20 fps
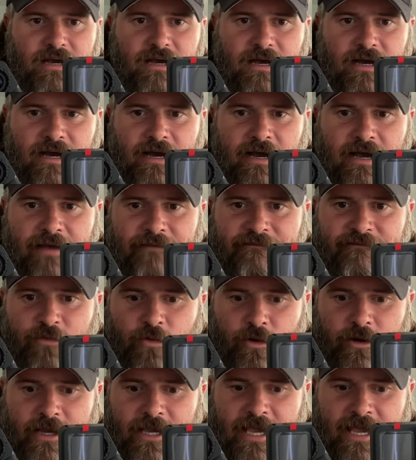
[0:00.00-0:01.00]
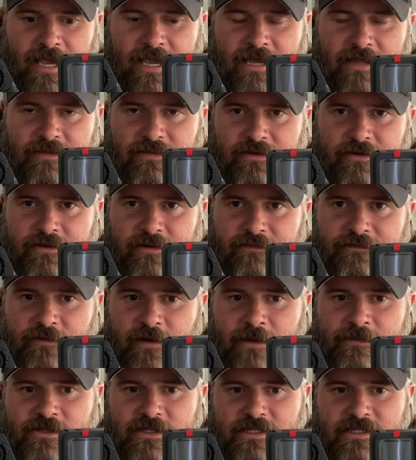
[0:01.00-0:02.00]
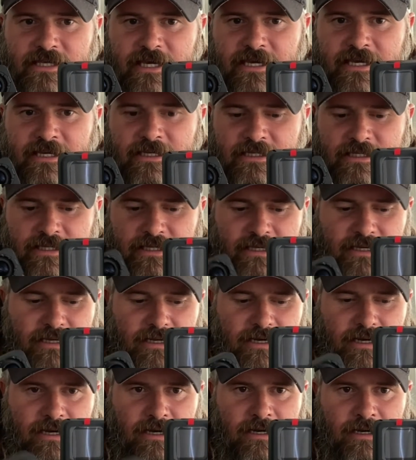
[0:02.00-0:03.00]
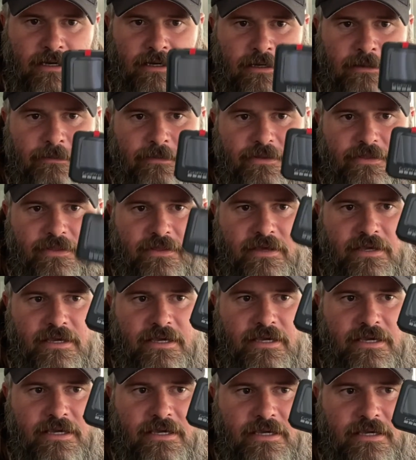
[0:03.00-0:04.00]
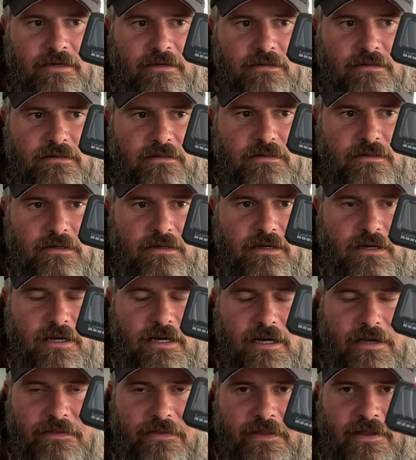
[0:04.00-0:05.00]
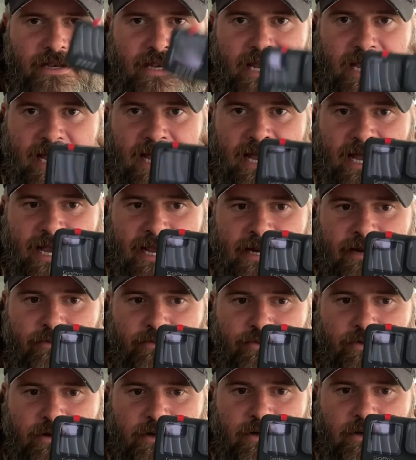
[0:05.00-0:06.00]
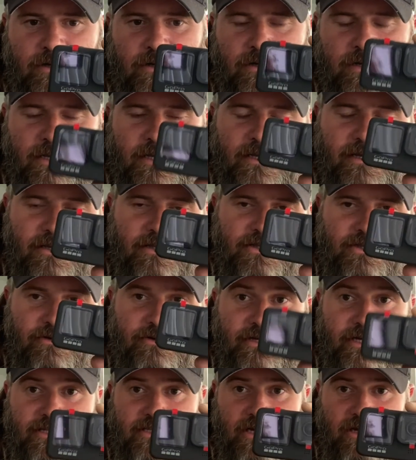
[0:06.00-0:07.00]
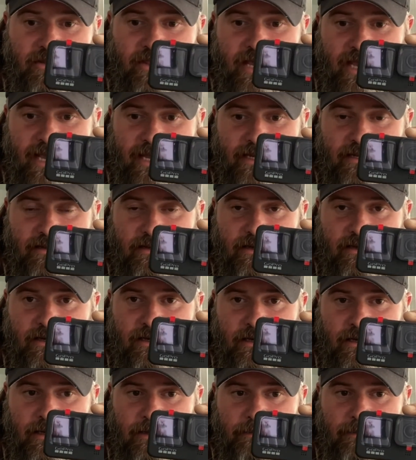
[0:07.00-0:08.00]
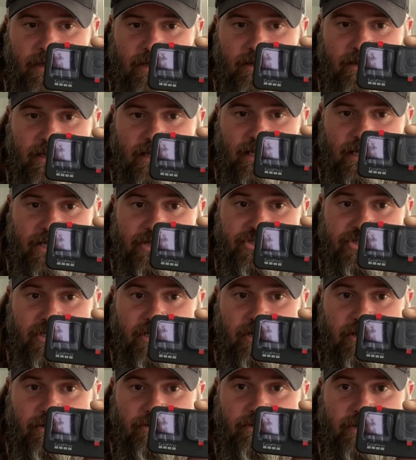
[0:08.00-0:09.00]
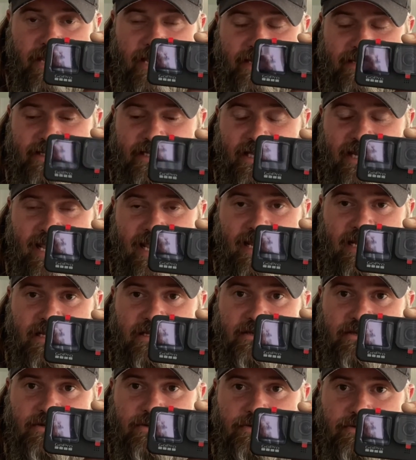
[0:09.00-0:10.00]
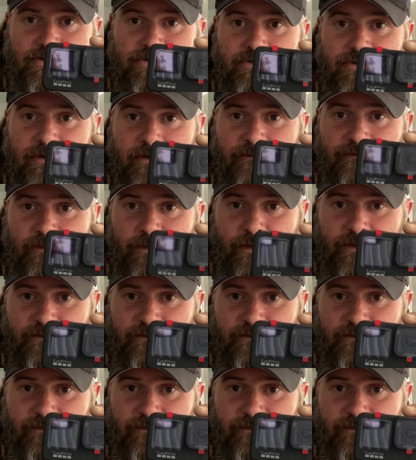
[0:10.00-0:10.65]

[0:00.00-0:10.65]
and 4K at 30 frames a second. The 9 will, so it does all that. It lets you go at 1080 to 240